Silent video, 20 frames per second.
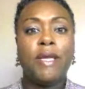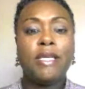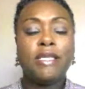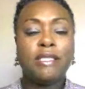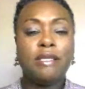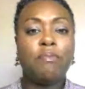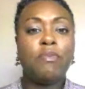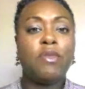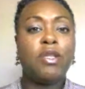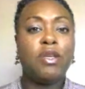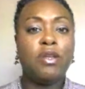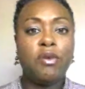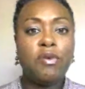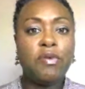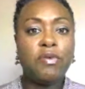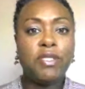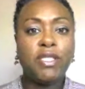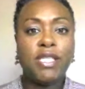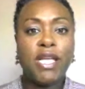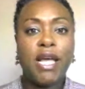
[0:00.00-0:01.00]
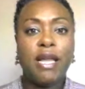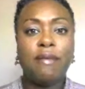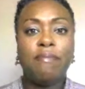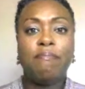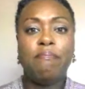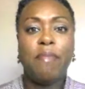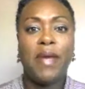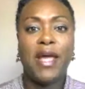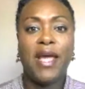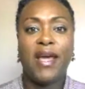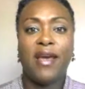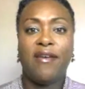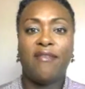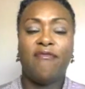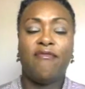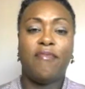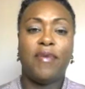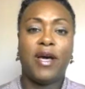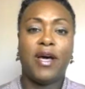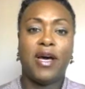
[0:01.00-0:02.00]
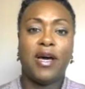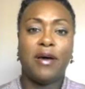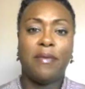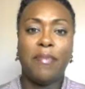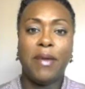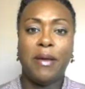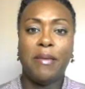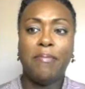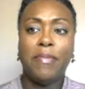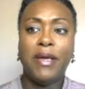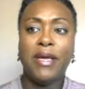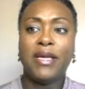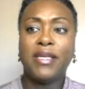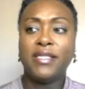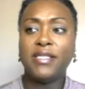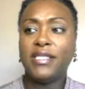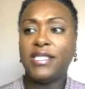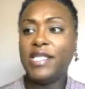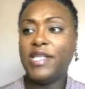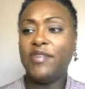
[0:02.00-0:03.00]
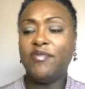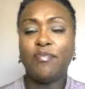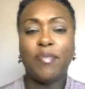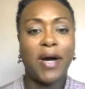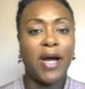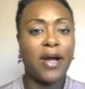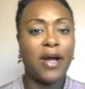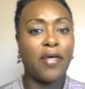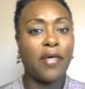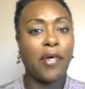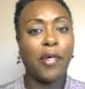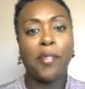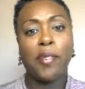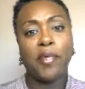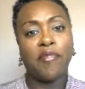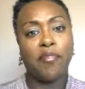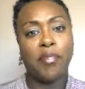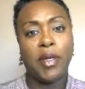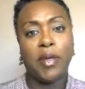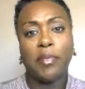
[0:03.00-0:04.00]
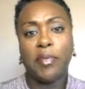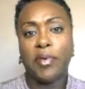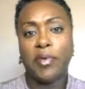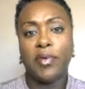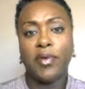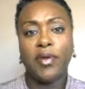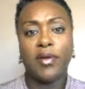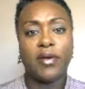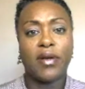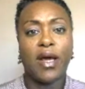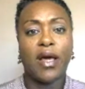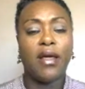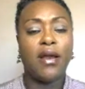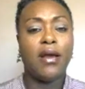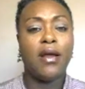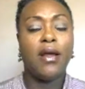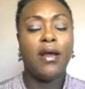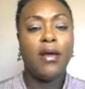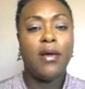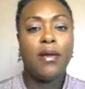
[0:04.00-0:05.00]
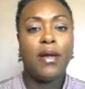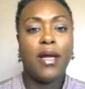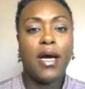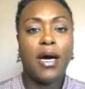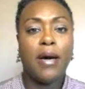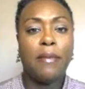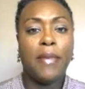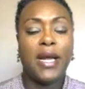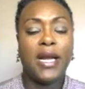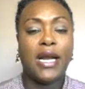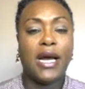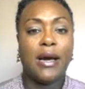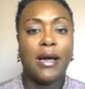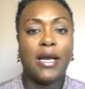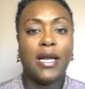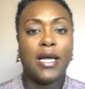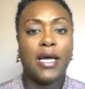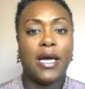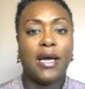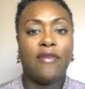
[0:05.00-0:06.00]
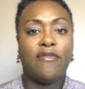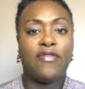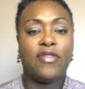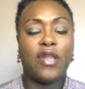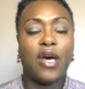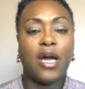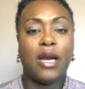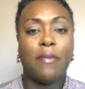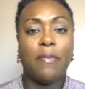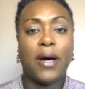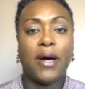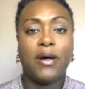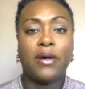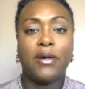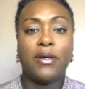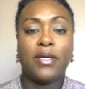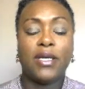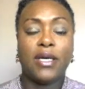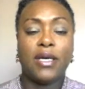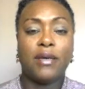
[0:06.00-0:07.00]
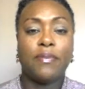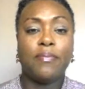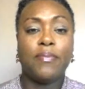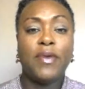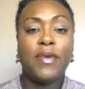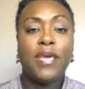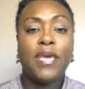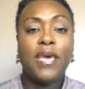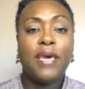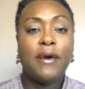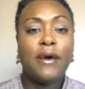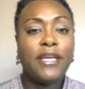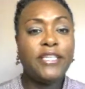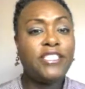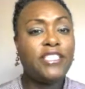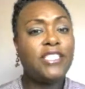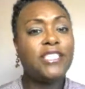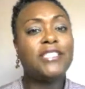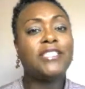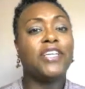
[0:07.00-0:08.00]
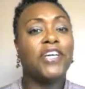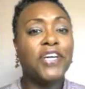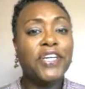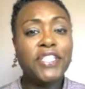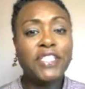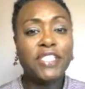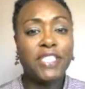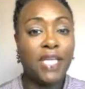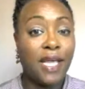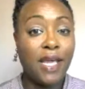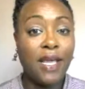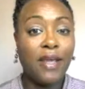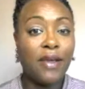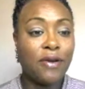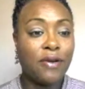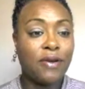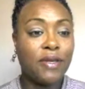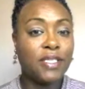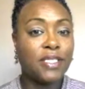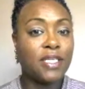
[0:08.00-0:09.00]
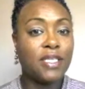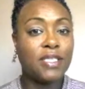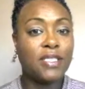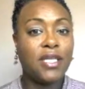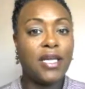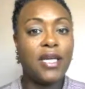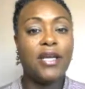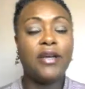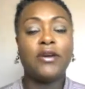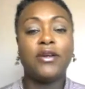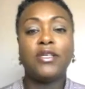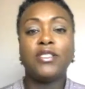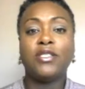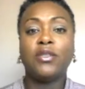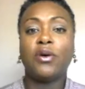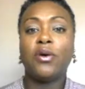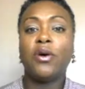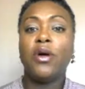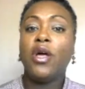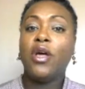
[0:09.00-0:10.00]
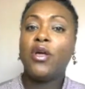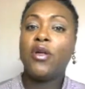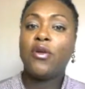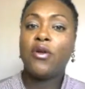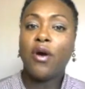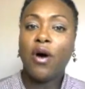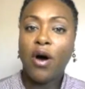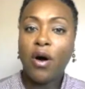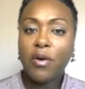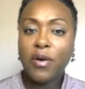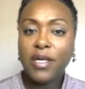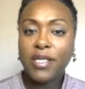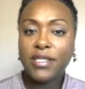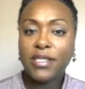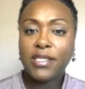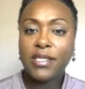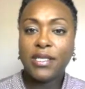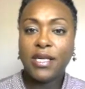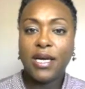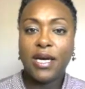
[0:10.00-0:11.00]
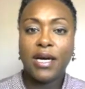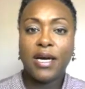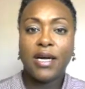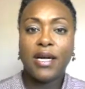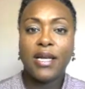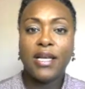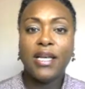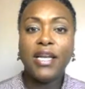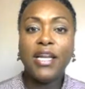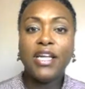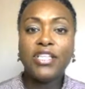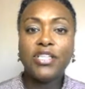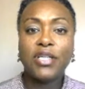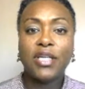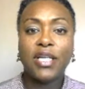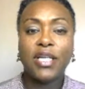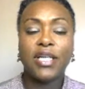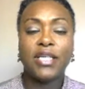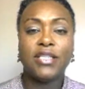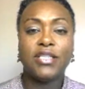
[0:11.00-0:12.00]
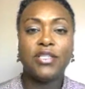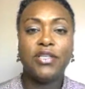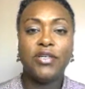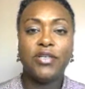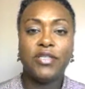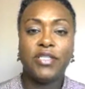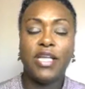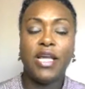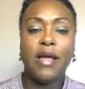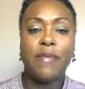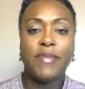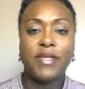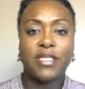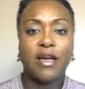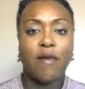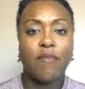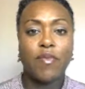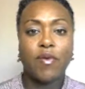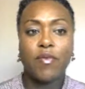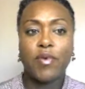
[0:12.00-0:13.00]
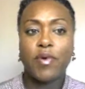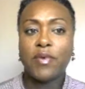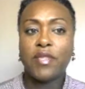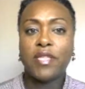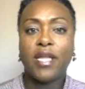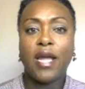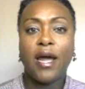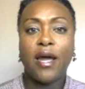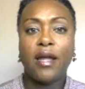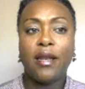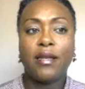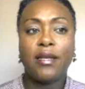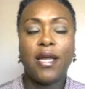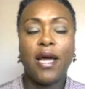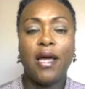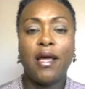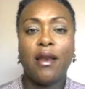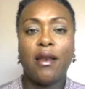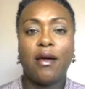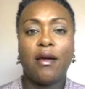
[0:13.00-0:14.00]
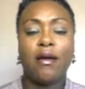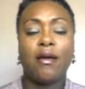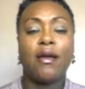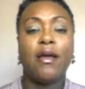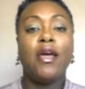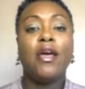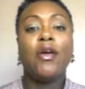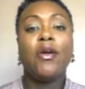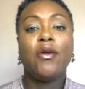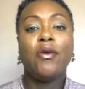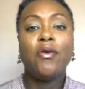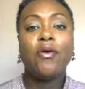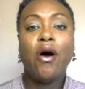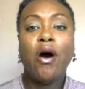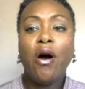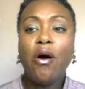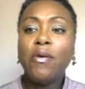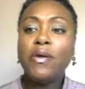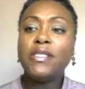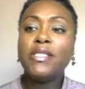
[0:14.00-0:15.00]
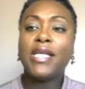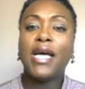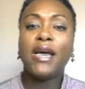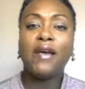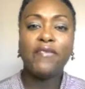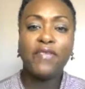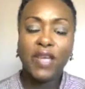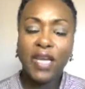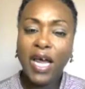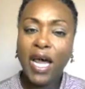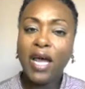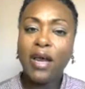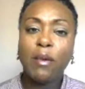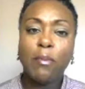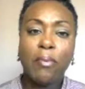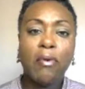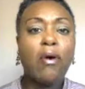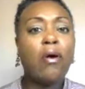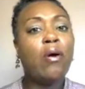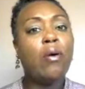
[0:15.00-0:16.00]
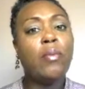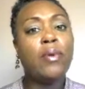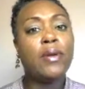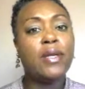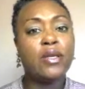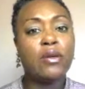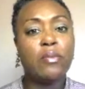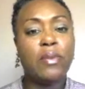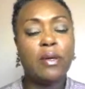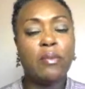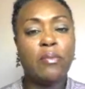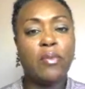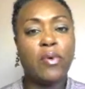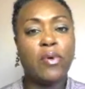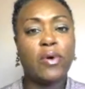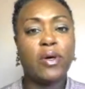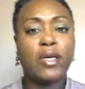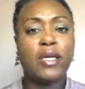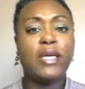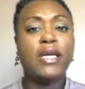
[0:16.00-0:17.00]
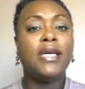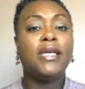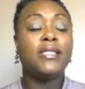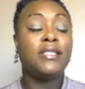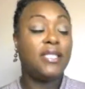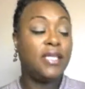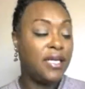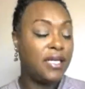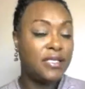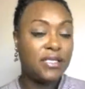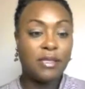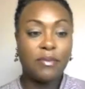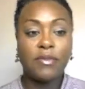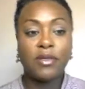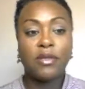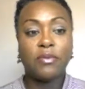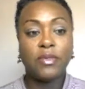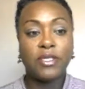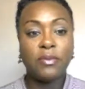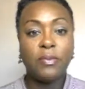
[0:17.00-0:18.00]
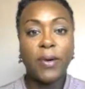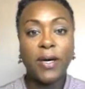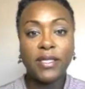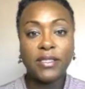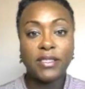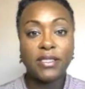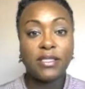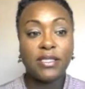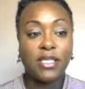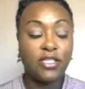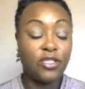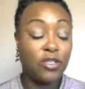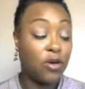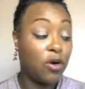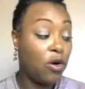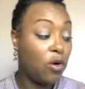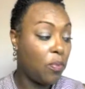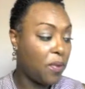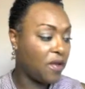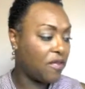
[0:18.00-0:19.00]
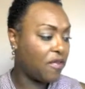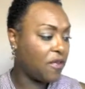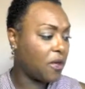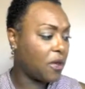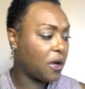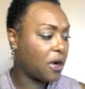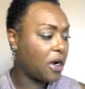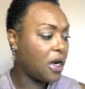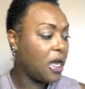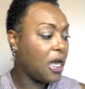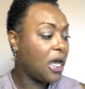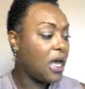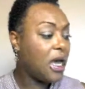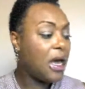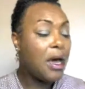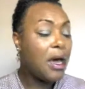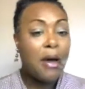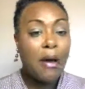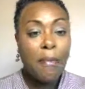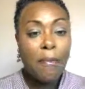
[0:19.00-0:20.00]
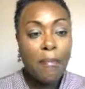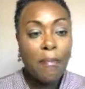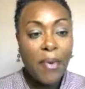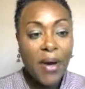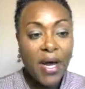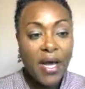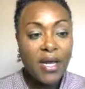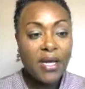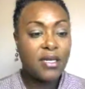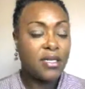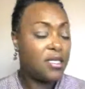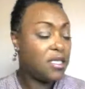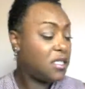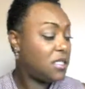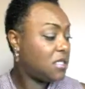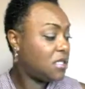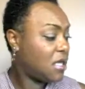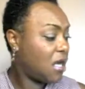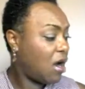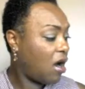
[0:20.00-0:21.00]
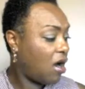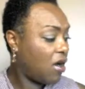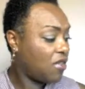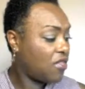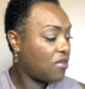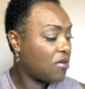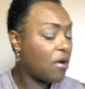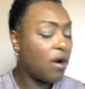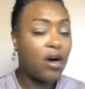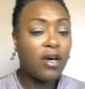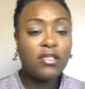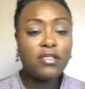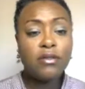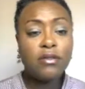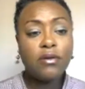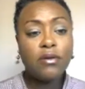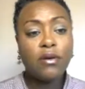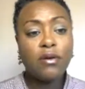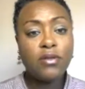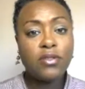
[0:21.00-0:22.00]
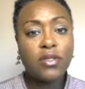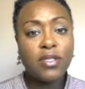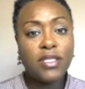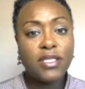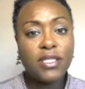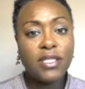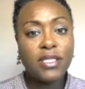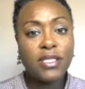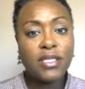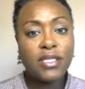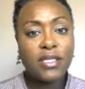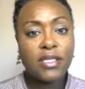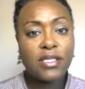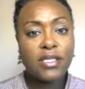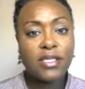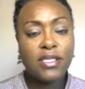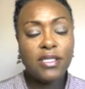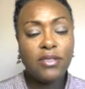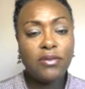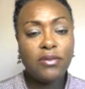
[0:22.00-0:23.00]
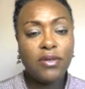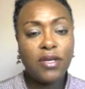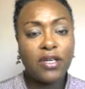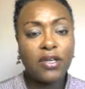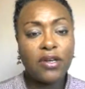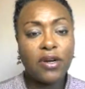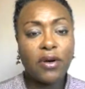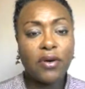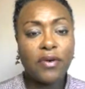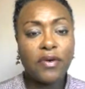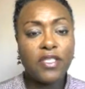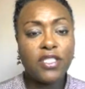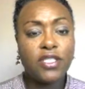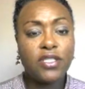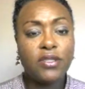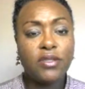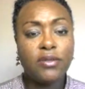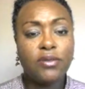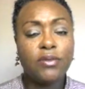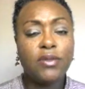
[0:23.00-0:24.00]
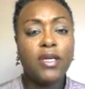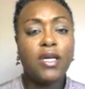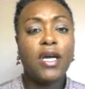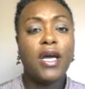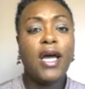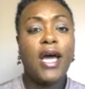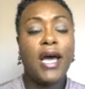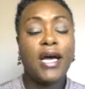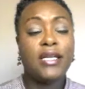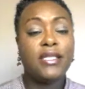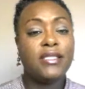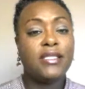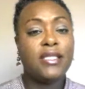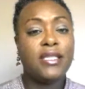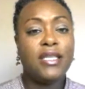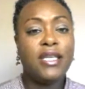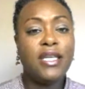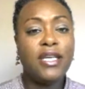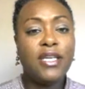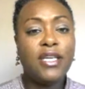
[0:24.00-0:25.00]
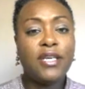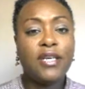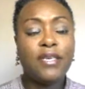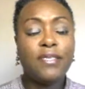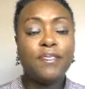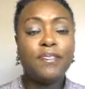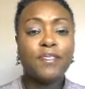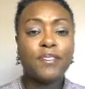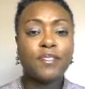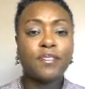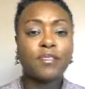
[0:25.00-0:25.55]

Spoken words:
something you said may be conceived by a group of people who you're not, may not have thought about. It's just good to hear. It's good to hear. And so you always, initially, until your team is comfortable with dialogue, you always have to kind of probe a little bit more to get some of the responses that you're hoping for. But this author also goes on to encourage you as the leader